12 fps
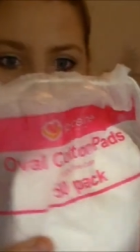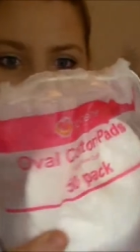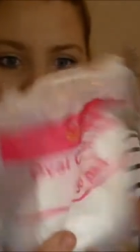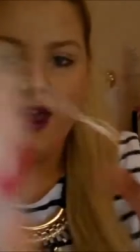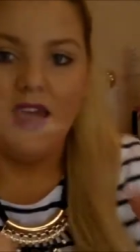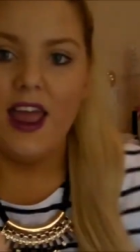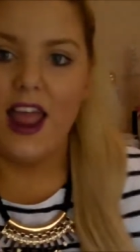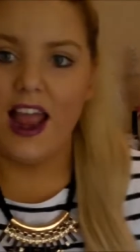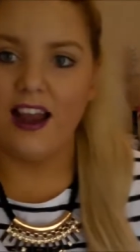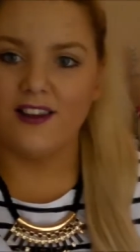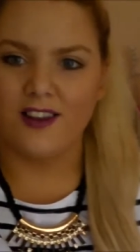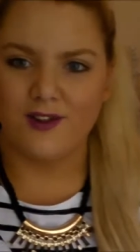more.
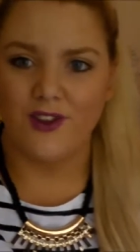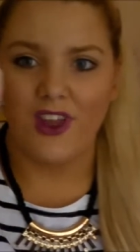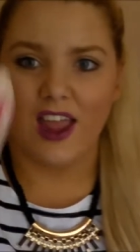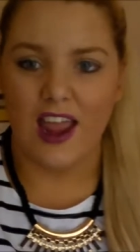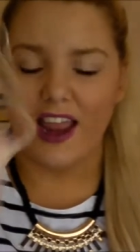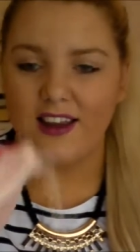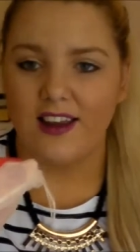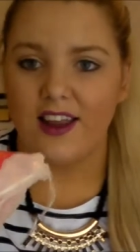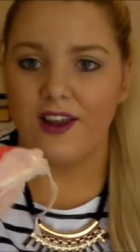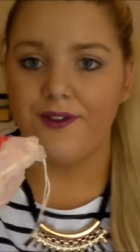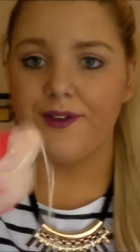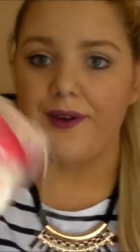And it's just really
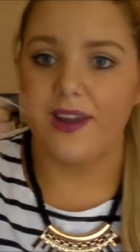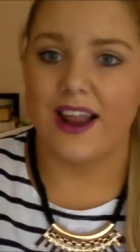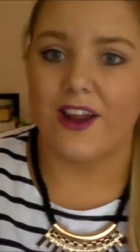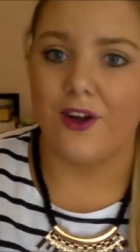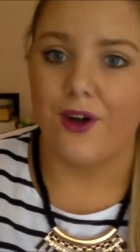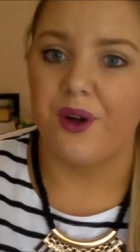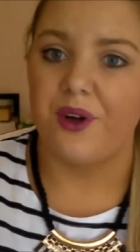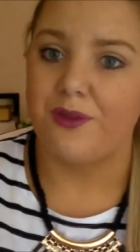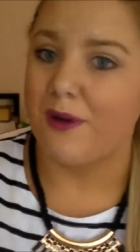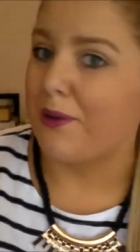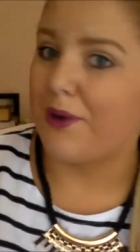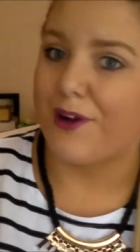handy for when I go
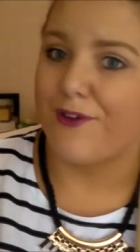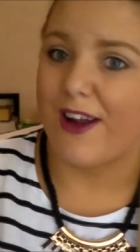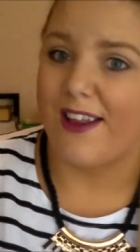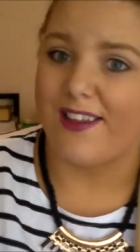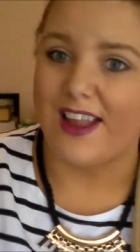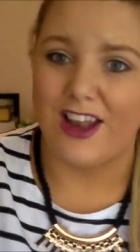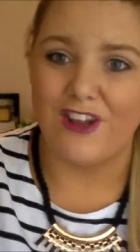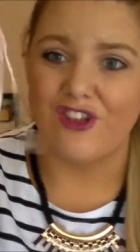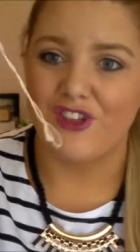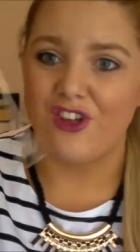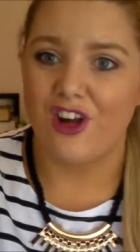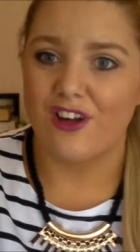to my boyfriend's and I
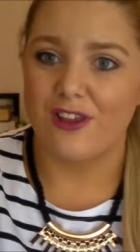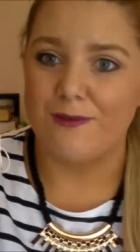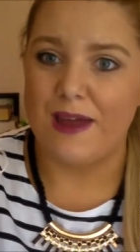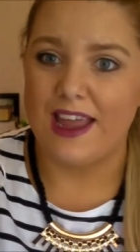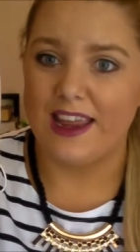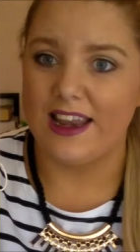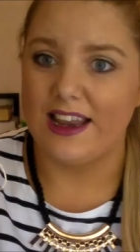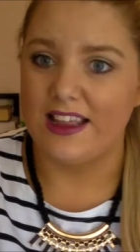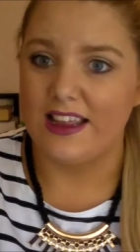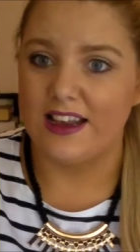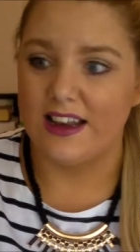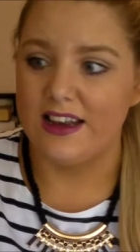just chuck the packet
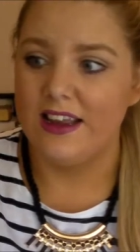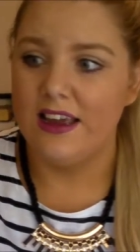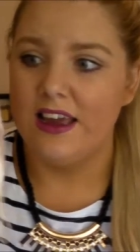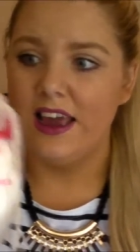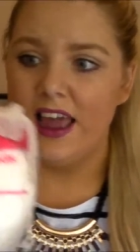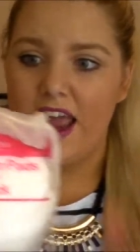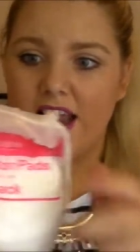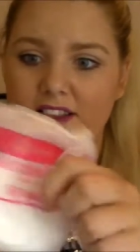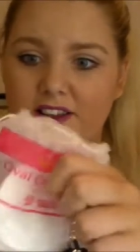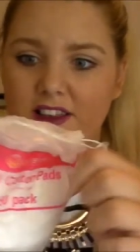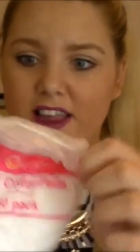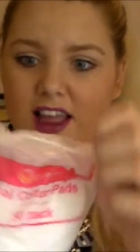in, and
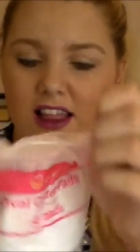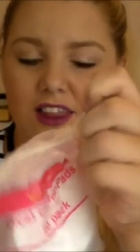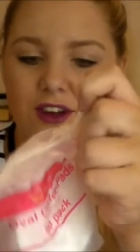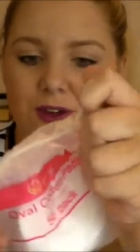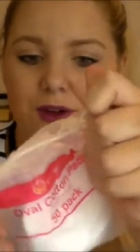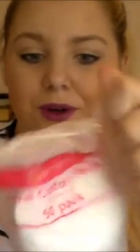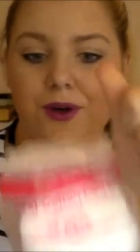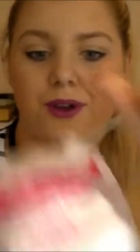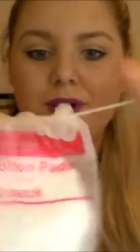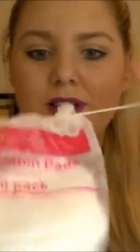it's got like a little